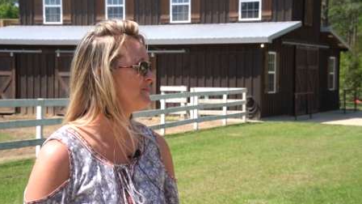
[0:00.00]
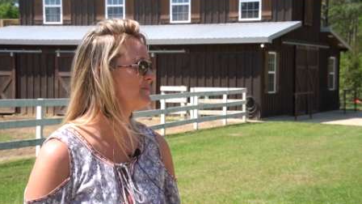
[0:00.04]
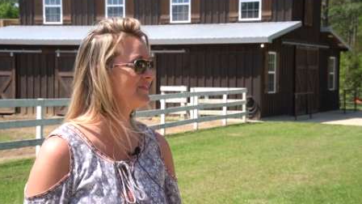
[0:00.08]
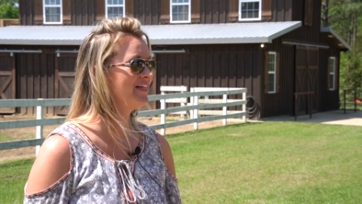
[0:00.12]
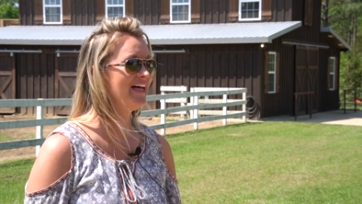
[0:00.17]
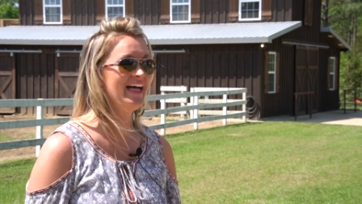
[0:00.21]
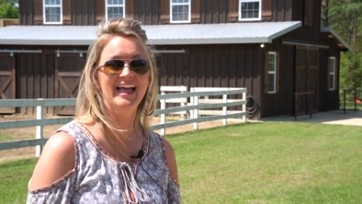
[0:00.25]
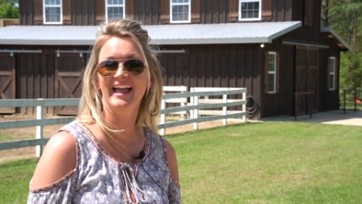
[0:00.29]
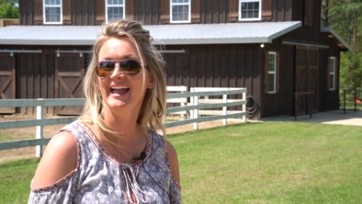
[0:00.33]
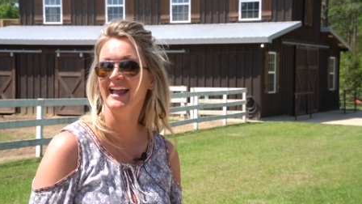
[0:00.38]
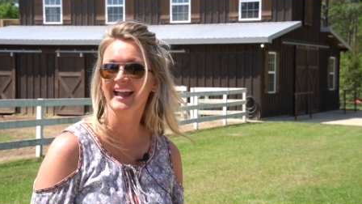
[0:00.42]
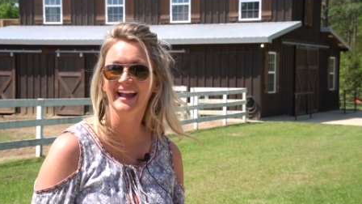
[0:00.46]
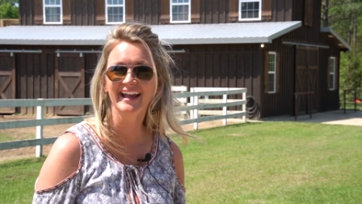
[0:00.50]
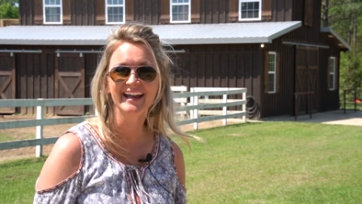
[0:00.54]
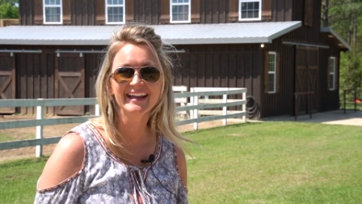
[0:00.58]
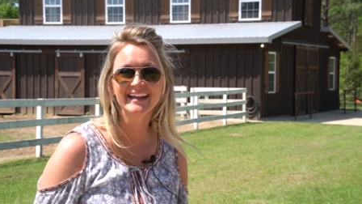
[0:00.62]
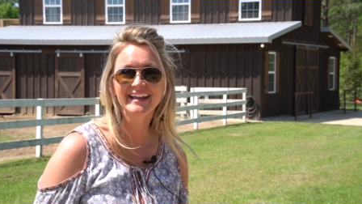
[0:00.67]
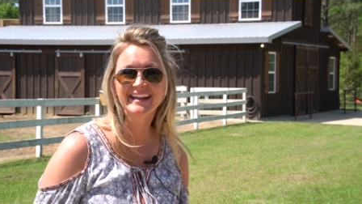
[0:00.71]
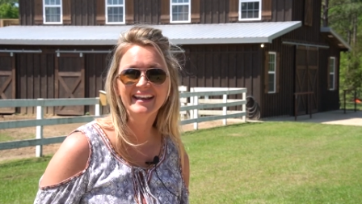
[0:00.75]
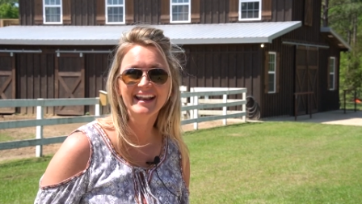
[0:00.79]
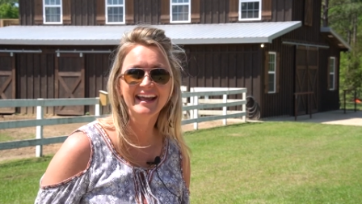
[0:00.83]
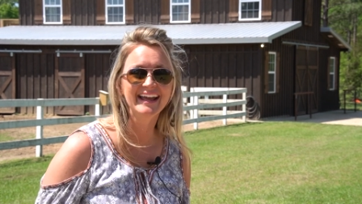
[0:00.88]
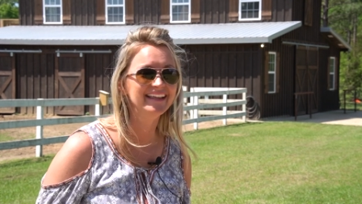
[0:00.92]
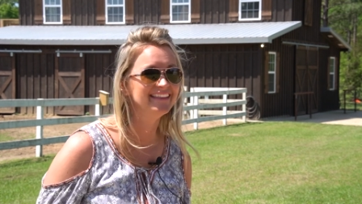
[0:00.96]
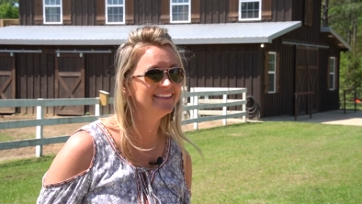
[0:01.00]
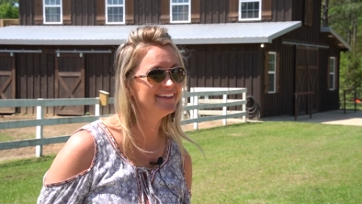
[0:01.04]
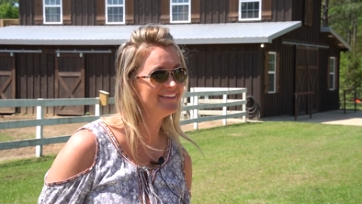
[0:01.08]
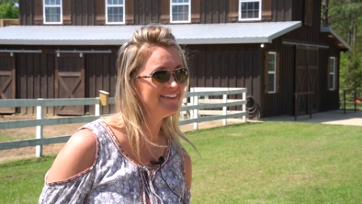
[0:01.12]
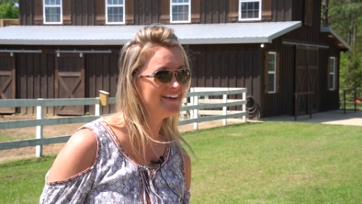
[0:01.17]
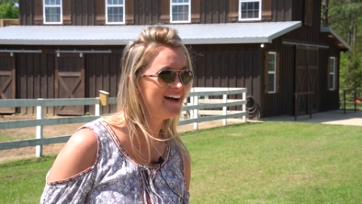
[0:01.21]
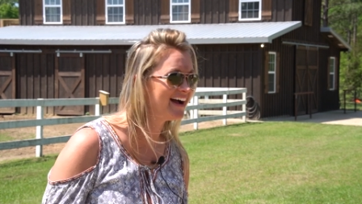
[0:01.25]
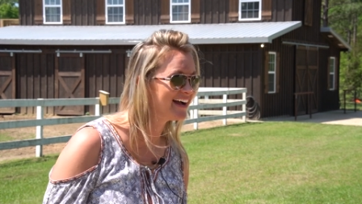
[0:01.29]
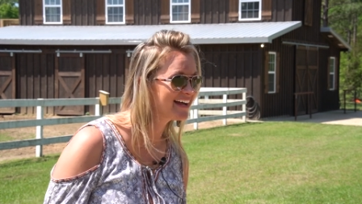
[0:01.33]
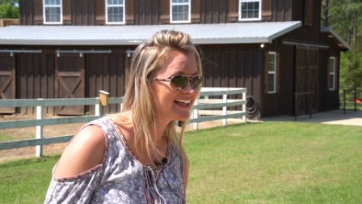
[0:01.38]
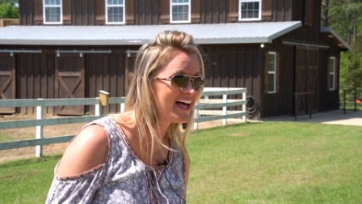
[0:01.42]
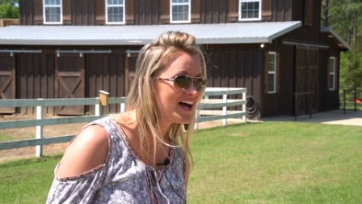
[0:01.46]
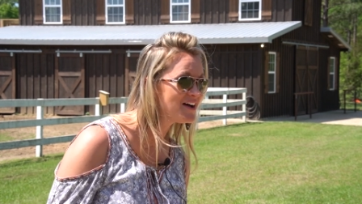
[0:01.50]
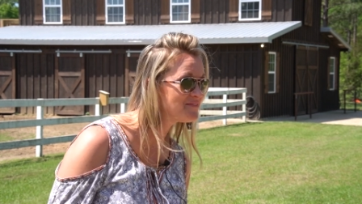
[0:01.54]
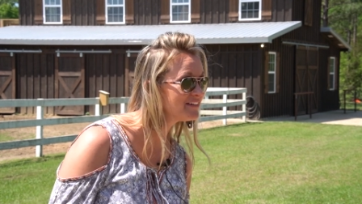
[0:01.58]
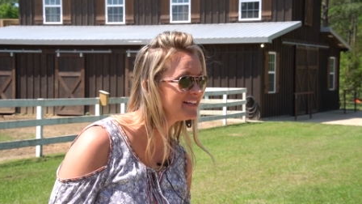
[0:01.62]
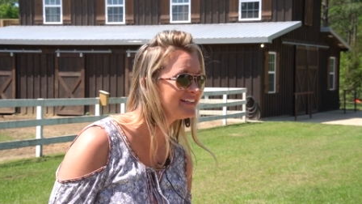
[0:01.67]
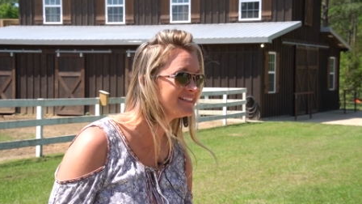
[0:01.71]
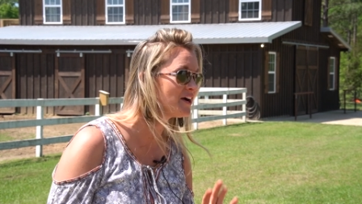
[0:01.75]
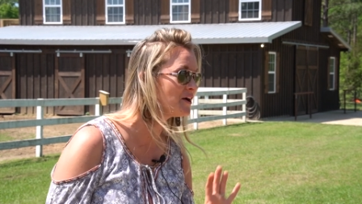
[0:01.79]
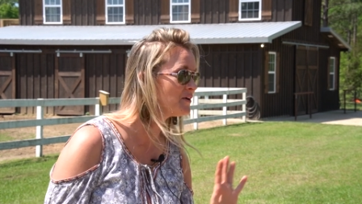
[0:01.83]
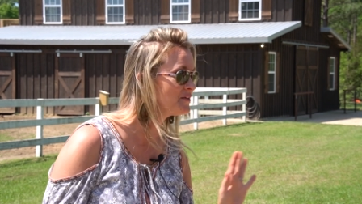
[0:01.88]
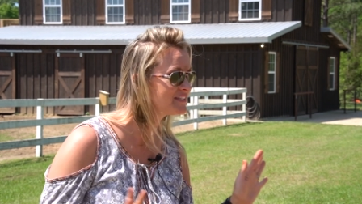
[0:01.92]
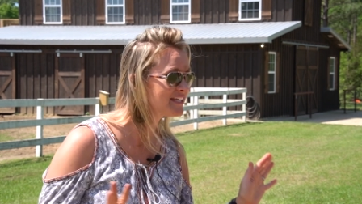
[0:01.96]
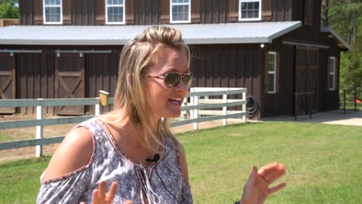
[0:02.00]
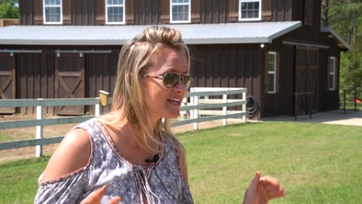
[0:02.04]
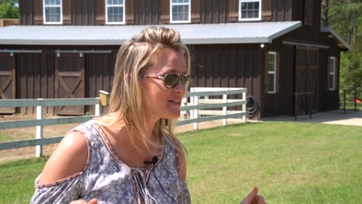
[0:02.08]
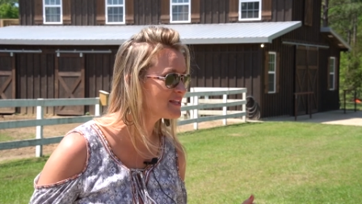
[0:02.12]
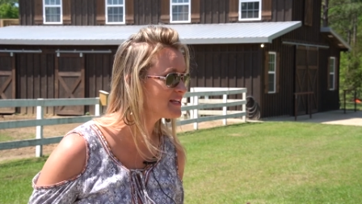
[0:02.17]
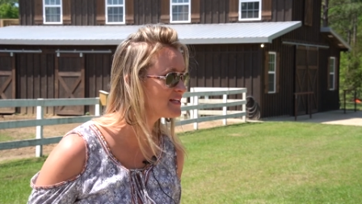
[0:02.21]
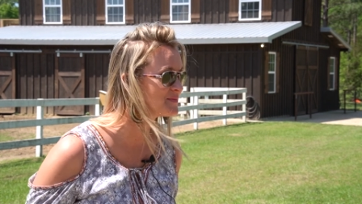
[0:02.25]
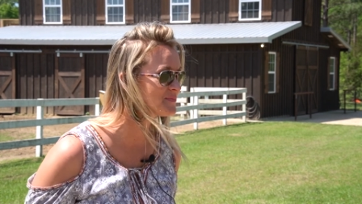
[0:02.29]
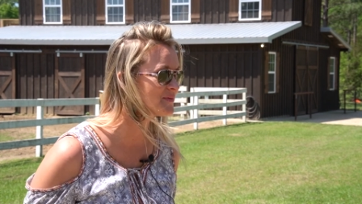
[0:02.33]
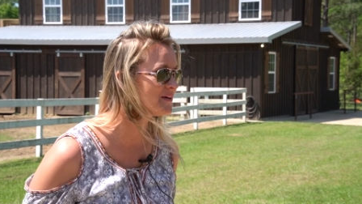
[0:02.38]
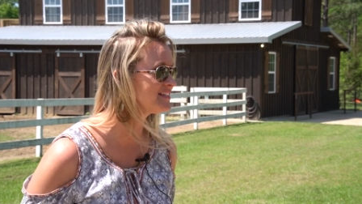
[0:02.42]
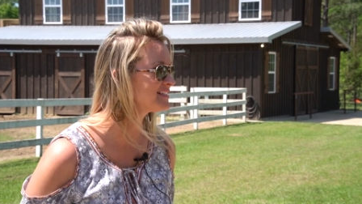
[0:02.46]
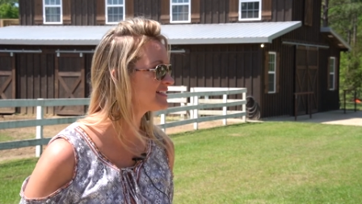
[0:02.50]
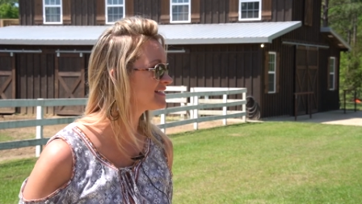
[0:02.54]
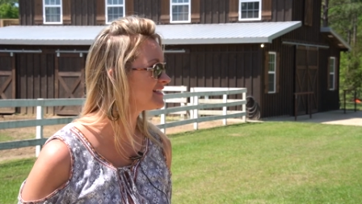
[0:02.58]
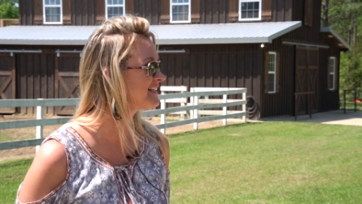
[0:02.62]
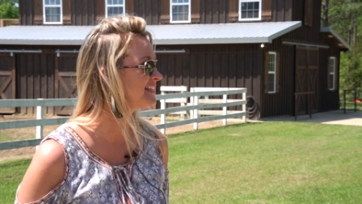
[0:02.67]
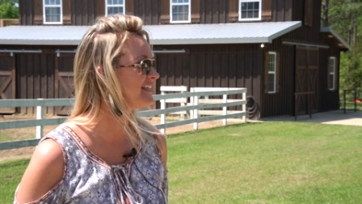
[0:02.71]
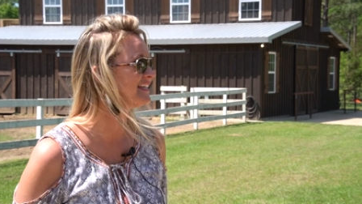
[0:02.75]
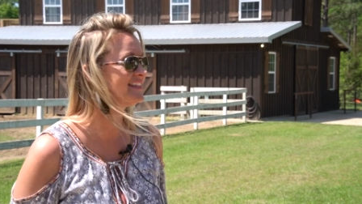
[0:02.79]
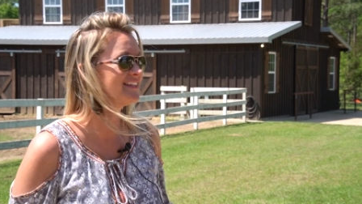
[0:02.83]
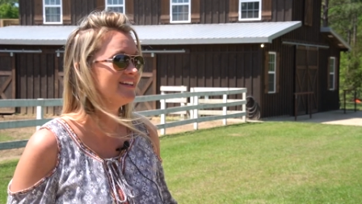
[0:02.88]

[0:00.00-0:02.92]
playing and they're not clapping, don't take things personally.